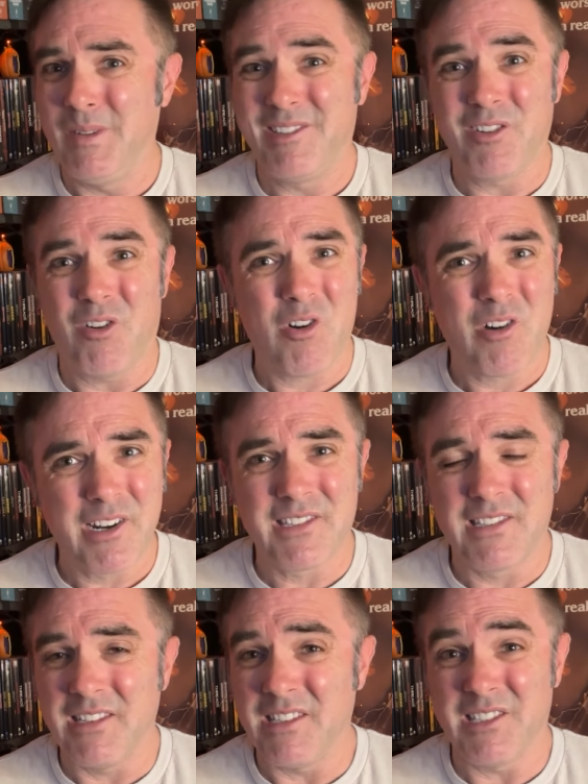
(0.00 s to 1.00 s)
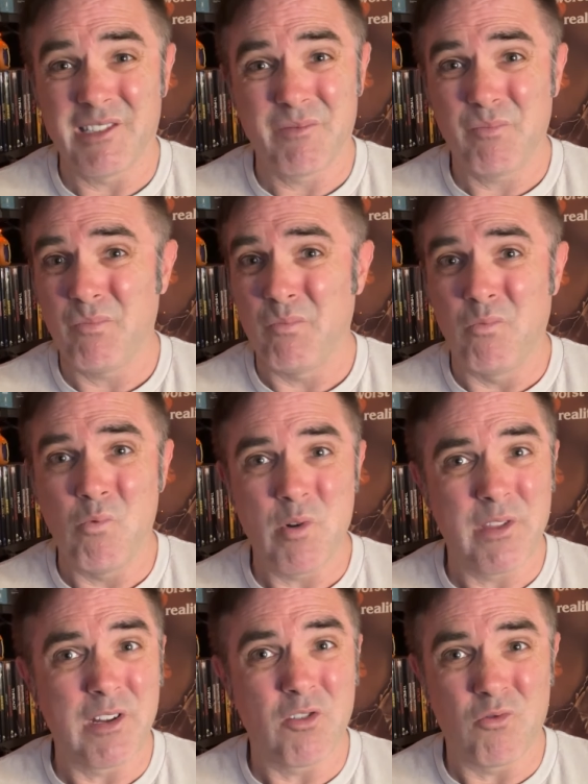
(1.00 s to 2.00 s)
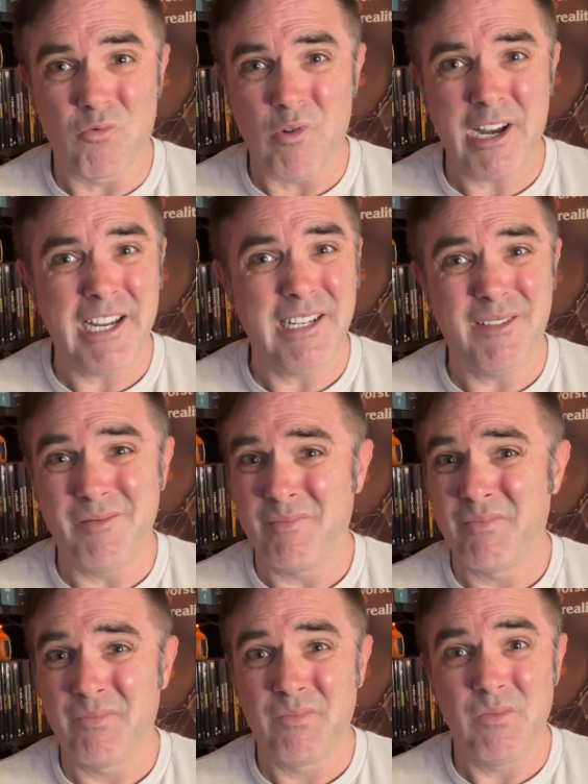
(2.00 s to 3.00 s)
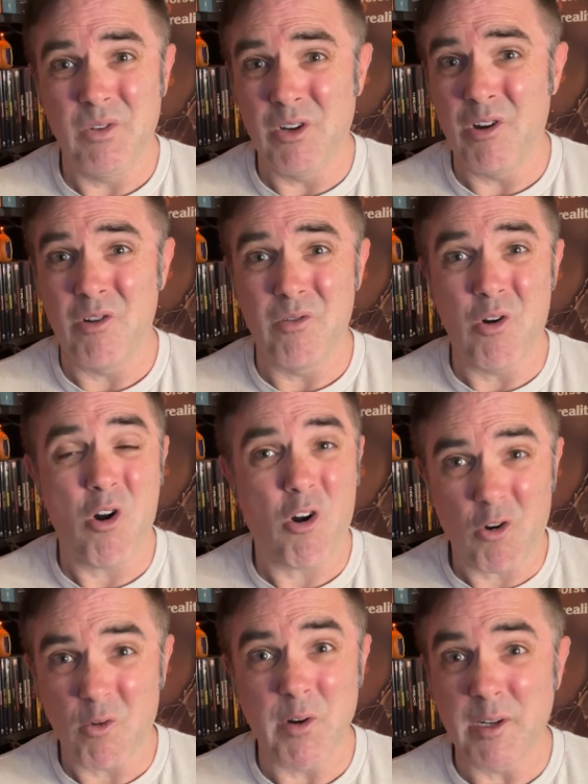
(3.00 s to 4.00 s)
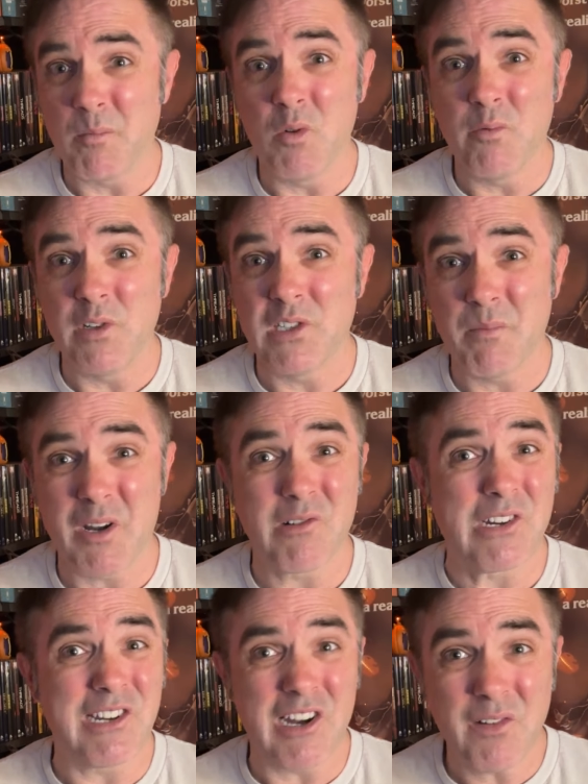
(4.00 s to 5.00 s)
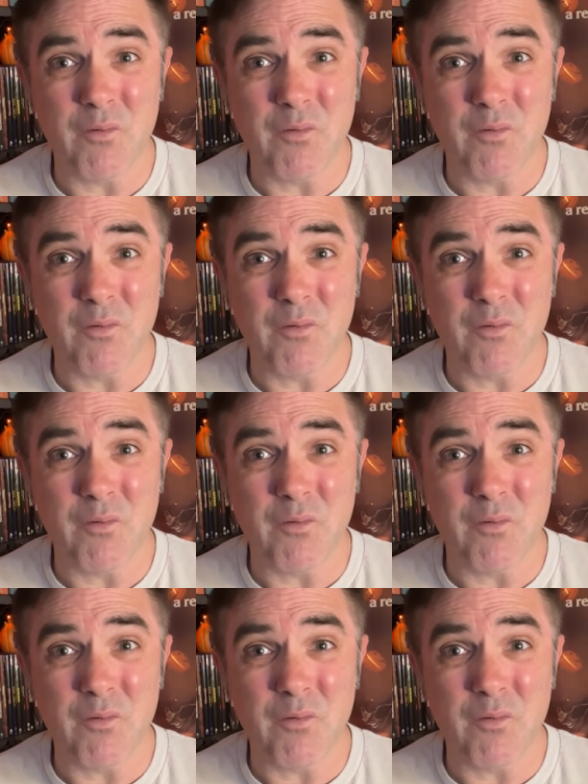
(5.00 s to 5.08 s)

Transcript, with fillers: Targets is one of the great you know, harrowing movies about gun